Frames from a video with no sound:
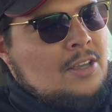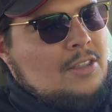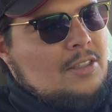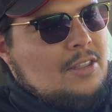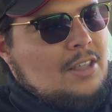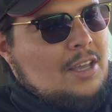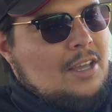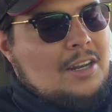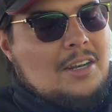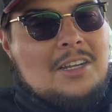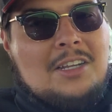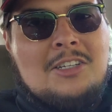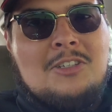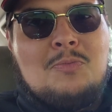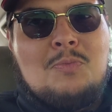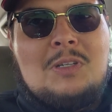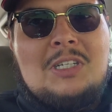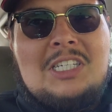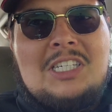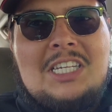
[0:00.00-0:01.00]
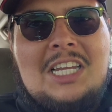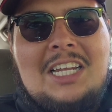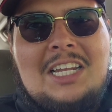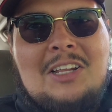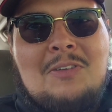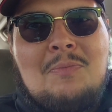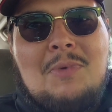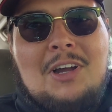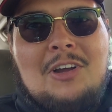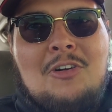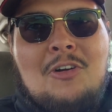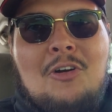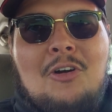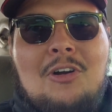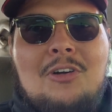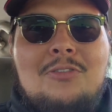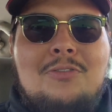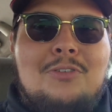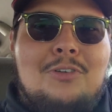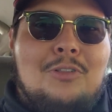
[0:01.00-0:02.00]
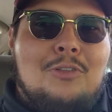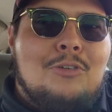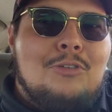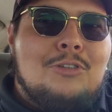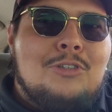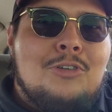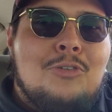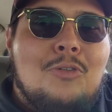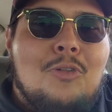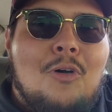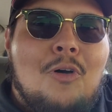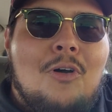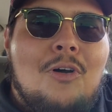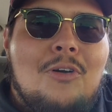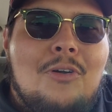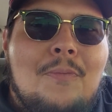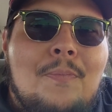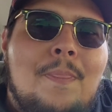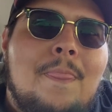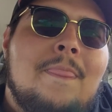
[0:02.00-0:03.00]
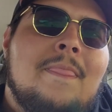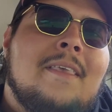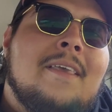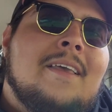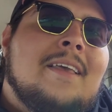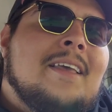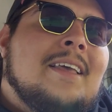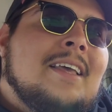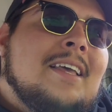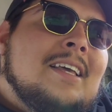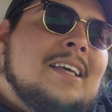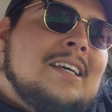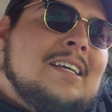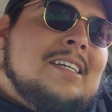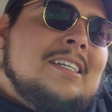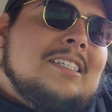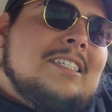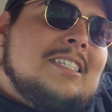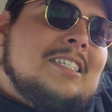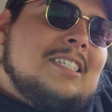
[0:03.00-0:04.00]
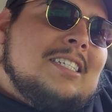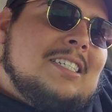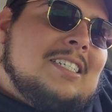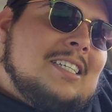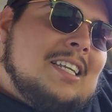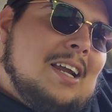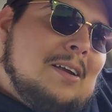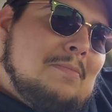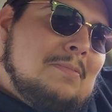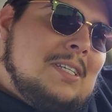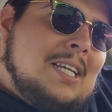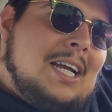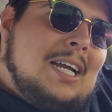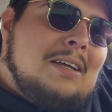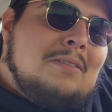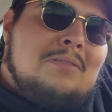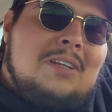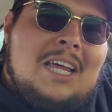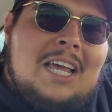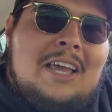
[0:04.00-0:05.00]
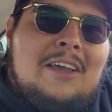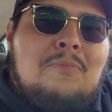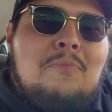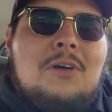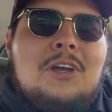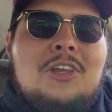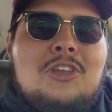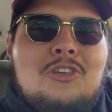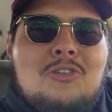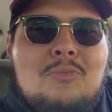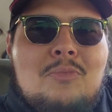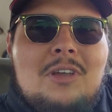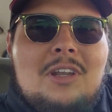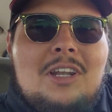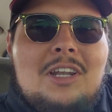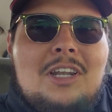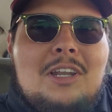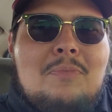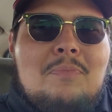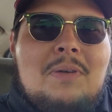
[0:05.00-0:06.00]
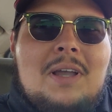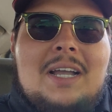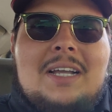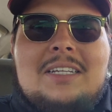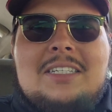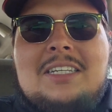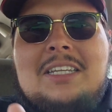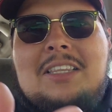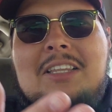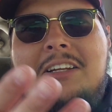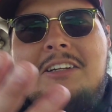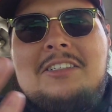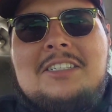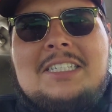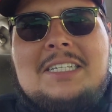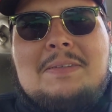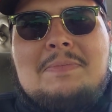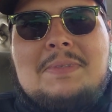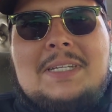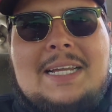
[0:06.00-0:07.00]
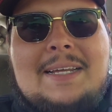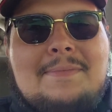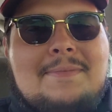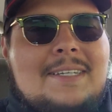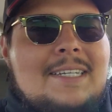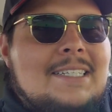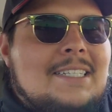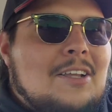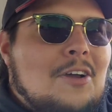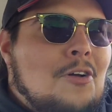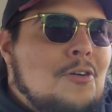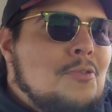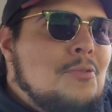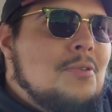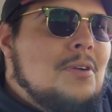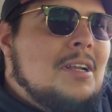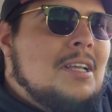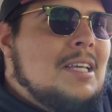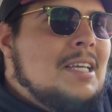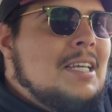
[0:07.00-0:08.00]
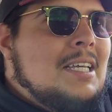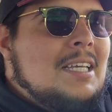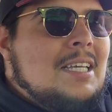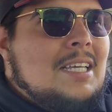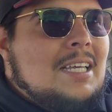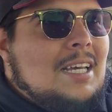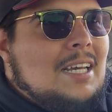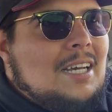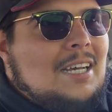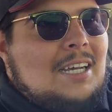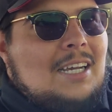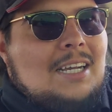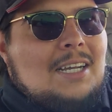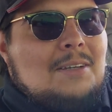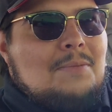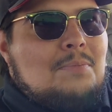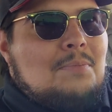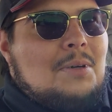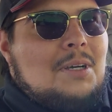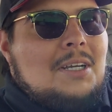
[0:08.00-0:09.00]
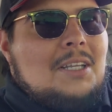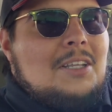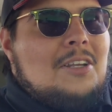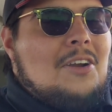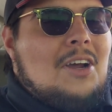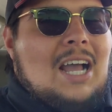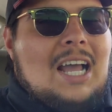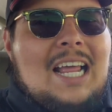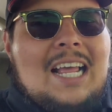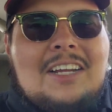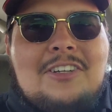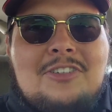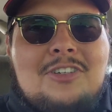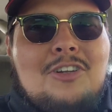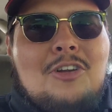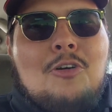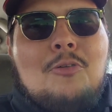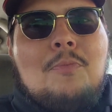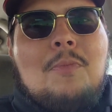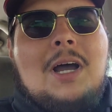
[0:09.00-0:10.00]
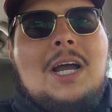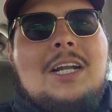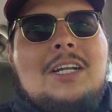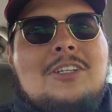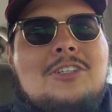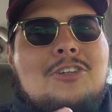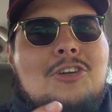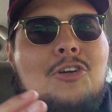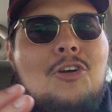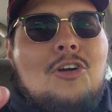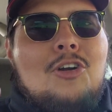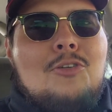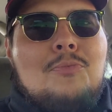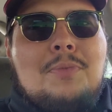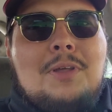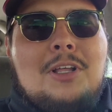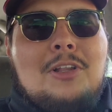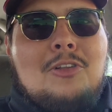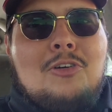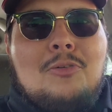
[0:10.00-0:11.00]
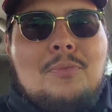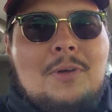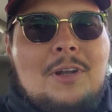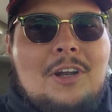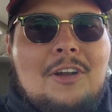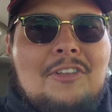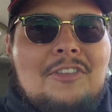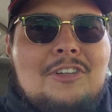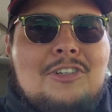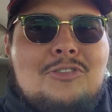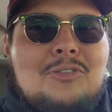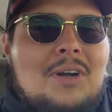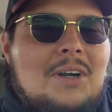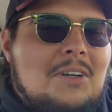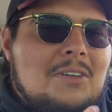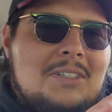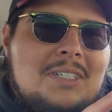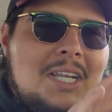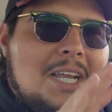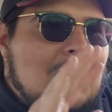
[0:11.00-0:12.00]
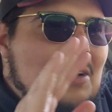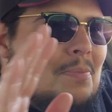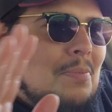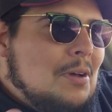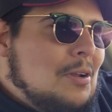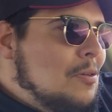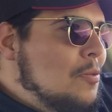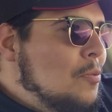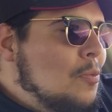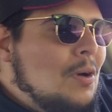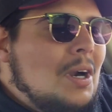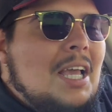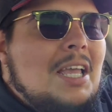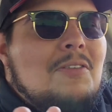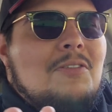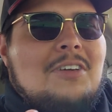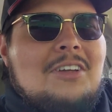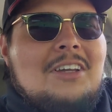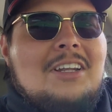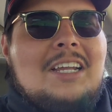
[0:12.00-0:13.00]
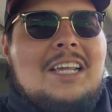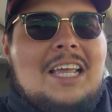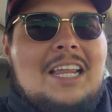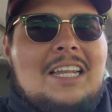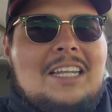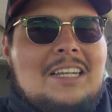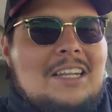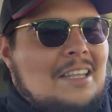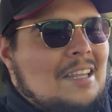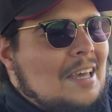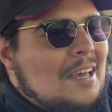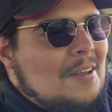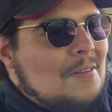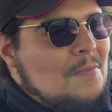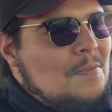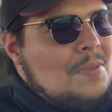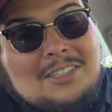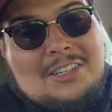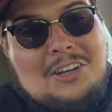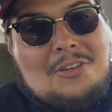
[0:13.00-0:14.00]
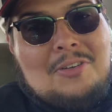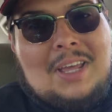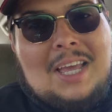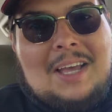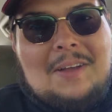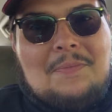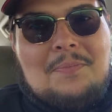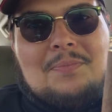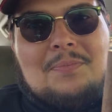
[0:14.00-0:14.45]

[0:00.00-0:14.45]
that has been sitting in my car for a little too long. Sometimes I have my humidity packs in there, sometimes I don't. But, you know, I actually don't mind a cigar to be a little bit on the drier side, but we're not even going to get into that. So, yeah,